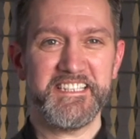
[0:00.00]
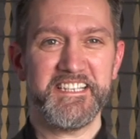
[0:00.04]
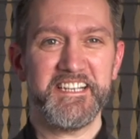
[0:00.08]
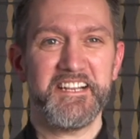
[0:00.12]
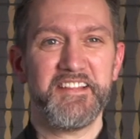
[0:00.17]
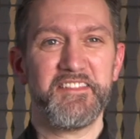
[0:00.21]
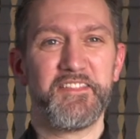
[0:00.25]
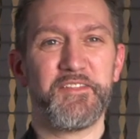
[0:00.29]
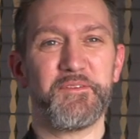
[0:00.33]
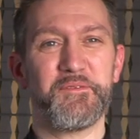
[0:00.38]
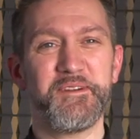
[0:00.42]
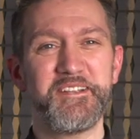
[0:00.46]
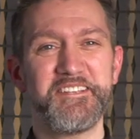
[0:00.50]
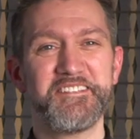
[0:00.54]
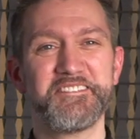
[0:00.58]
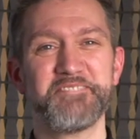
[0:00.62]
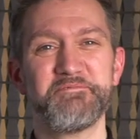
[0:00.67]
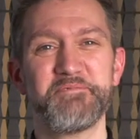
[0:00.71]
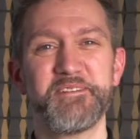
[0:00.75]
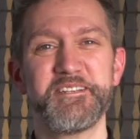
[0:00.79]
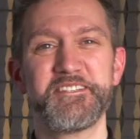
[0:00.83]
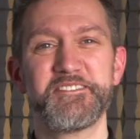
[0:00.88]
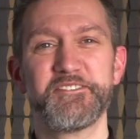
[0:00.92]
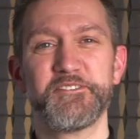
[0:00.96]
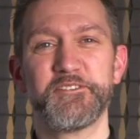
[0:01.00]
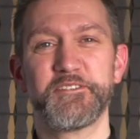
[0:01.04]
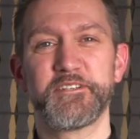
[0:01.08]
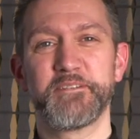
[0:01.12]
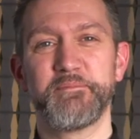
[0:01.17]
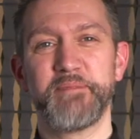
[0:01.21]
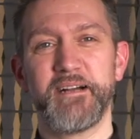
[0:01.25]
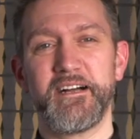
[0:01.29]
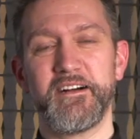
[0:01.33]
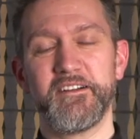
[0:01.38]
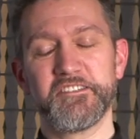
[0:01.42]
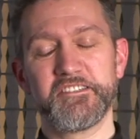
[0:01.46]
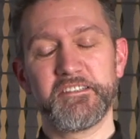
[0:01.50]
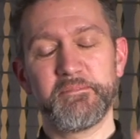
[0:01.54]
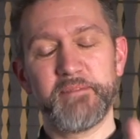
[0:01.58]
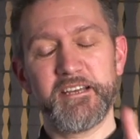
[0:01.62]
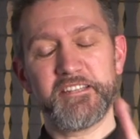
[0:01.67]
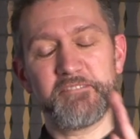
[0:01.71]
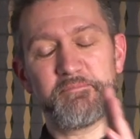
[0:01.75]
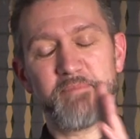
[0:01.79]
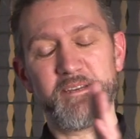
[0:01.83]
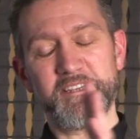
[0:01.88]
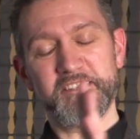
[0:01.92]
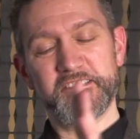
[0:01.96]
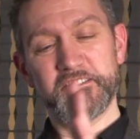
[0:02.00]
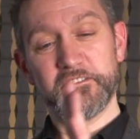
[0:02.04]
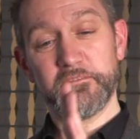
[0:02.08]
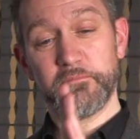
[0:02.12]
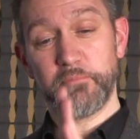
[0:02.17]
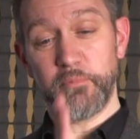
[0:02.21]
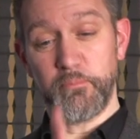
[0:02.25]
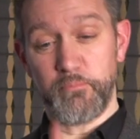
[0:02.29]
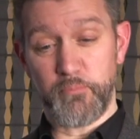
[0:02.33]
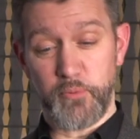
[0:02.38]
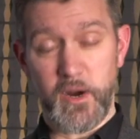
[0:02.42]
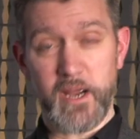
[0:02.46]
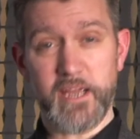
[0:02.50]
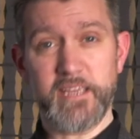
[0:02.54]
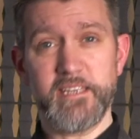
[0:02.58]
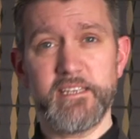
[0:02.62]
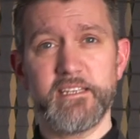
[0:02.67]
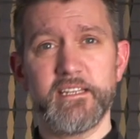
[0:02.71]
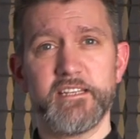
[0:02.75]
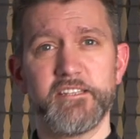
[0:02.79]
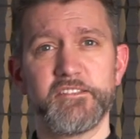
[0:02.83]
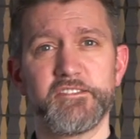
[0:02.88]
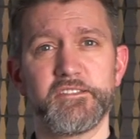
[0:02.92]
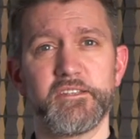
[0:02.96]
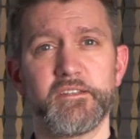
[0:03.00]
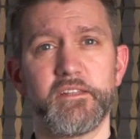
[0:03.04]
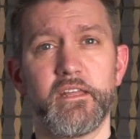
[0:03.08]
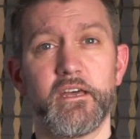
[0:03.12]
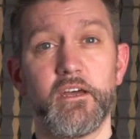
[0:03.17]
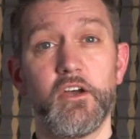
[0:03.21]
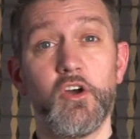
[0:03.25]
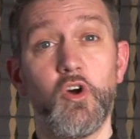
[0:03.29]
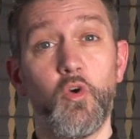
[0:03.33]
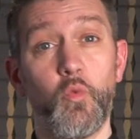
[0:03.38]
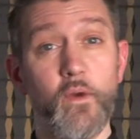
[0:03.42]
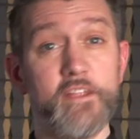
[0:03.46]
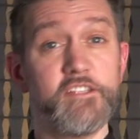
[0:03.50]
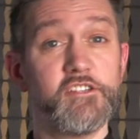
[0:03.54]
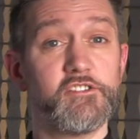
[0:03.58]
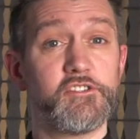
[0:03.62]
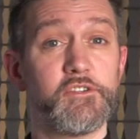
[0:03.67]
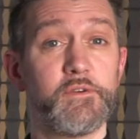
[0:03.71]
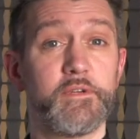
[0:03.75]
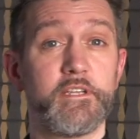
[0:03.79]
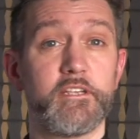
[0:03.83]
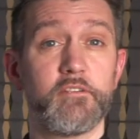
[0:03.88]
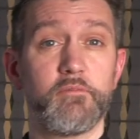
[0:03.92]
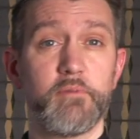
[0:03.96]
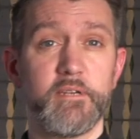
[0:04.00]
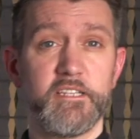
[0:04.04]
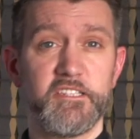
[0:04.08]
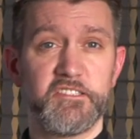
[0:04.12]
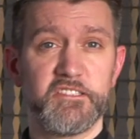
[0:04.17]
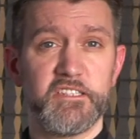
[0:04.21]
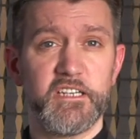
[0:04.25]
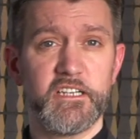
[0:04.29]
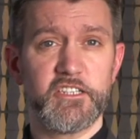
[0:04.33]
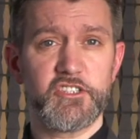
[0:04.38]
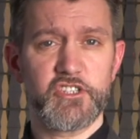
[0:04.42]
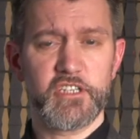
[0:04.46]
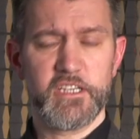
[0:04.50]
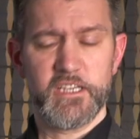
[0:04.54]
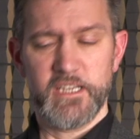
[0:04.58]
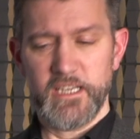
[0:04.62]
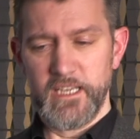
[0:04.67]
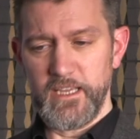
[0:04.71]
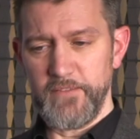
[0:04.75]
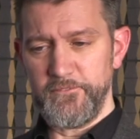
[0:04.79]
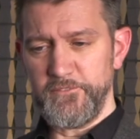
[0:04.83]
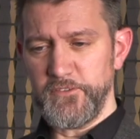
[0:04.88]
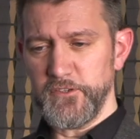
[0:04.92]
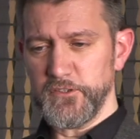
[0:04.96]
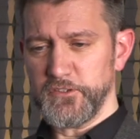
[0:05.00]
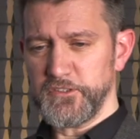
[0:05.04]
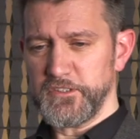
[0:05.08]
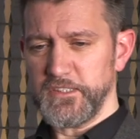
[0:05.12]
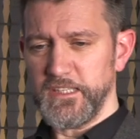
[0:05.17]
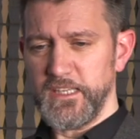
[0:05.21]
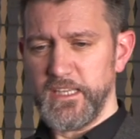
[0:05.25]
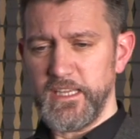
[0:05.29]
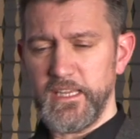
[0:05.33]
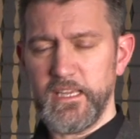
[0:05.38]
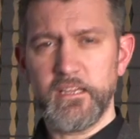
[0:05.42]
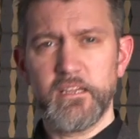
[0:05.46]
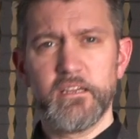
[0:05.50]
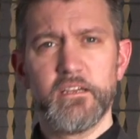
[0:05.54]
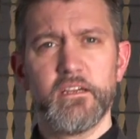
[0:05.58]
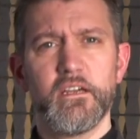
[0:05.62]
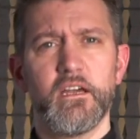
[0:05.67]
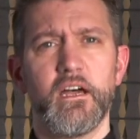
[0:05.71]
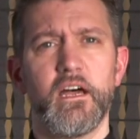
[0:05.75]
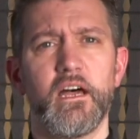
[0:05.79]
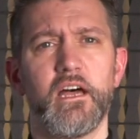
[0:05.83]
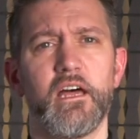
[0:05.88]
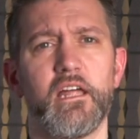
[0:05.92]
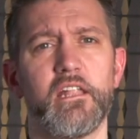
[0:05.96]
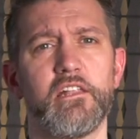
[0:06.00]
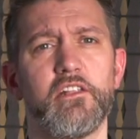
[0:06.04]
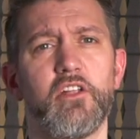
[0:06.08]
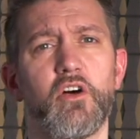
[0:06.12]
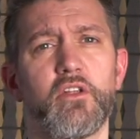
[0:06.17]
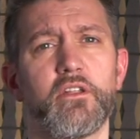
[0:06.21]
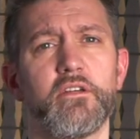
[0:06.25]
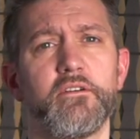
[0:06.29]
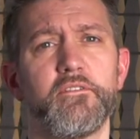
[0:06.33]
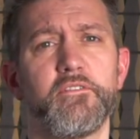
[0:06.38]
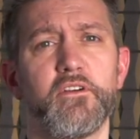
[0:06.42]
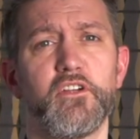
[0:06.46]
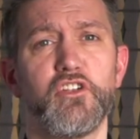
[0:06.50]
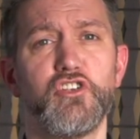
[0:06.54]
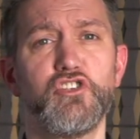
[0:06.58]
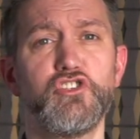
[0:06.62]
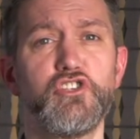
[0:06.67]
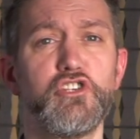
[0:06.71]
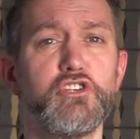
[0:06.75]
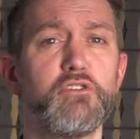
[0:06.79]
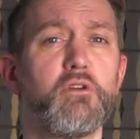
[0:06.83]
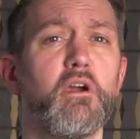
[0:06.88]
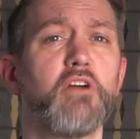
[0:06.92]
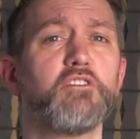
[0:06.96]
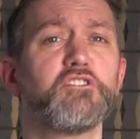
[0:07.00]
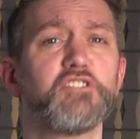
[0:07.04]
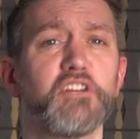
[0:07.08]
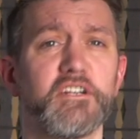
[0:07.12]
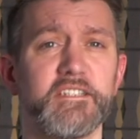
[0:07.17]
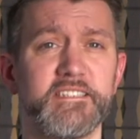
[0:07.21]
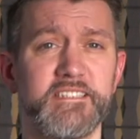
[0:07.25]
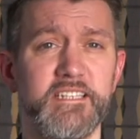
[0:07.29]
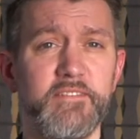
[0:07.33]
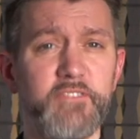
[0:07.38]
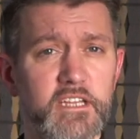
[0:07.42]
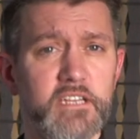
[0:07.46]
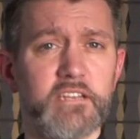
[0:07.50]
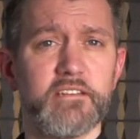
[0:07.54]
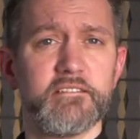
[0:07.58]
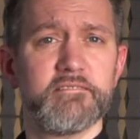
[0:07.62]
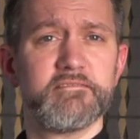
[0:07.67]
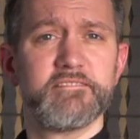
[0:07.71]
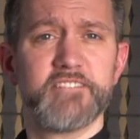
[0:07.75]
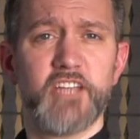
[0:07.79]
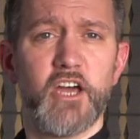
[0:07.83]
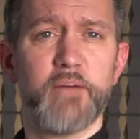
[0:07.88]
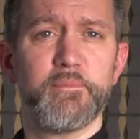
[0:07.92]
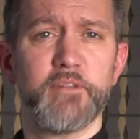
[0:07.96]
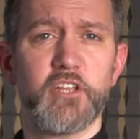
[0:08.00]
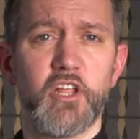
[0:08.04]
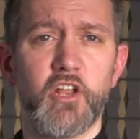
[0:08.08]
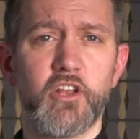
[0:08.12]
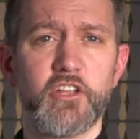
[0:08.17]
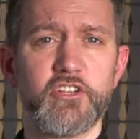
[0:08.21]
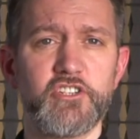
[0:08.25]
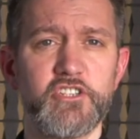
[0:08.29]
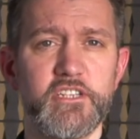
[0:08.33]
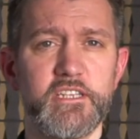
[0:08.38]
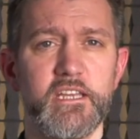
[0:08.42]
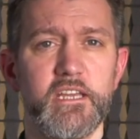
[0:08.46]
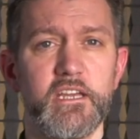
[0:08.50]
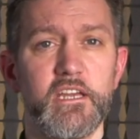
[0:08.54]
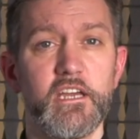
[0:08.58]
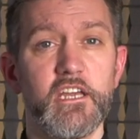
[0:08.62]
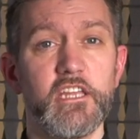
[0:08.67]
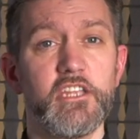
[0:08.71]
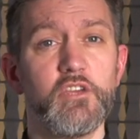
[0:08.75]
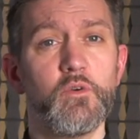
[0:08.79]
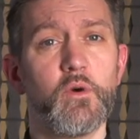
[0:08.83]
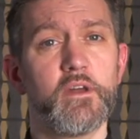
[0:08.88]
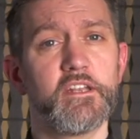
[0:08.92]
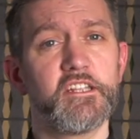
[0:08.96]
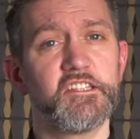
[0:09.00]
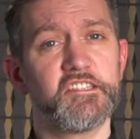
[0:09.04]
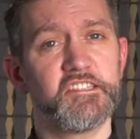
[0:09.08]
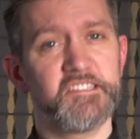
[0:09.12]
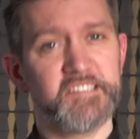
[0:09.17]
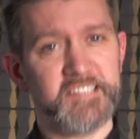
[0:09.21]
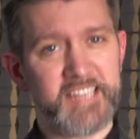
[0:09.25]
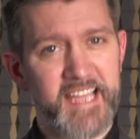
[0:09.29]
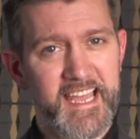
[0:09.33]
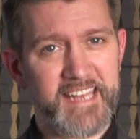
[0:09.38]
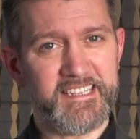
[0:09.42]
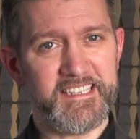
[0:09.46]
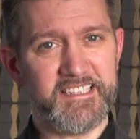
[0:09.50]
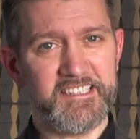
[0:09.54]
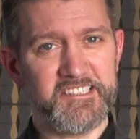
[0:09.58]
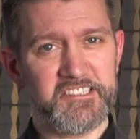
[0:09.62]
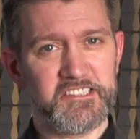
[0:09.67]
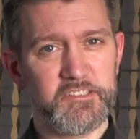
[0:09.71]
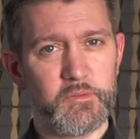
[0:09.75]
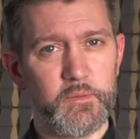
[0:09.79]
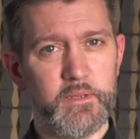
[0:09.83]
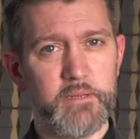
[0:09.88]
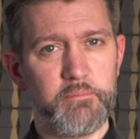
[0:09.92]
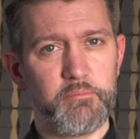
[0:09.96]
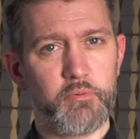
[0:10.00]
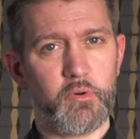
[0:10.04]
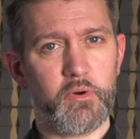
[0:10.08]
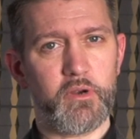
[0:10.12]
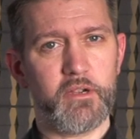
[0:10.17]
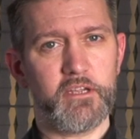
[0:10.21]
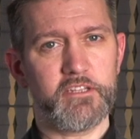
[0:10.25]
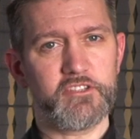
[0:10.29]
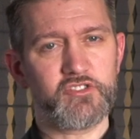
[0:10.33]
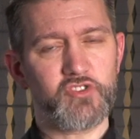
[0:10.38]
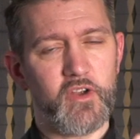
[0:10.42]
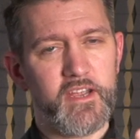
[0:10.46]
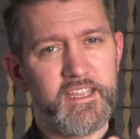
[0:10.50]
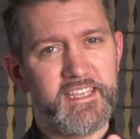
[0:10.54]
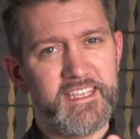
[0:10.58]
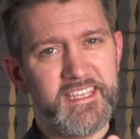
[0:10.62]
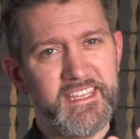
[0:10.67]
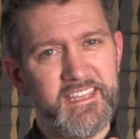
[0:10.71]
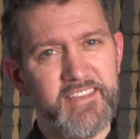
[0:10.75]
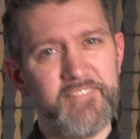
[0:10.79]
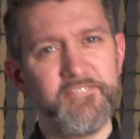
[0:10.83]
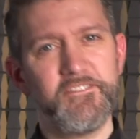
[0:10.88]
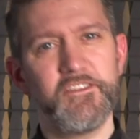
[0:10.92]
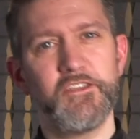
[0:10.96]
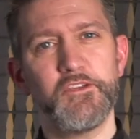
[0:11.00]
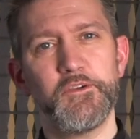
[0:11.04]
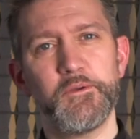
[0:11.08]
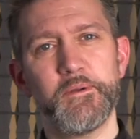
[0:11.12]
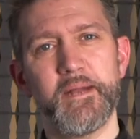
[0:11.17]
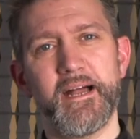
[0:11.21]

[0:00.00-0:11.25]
The reason we talk about some aspects of brain is so that when you're doing a research, if you're seeing a lot of neuroscientific terminology, you understand it. So we try and give you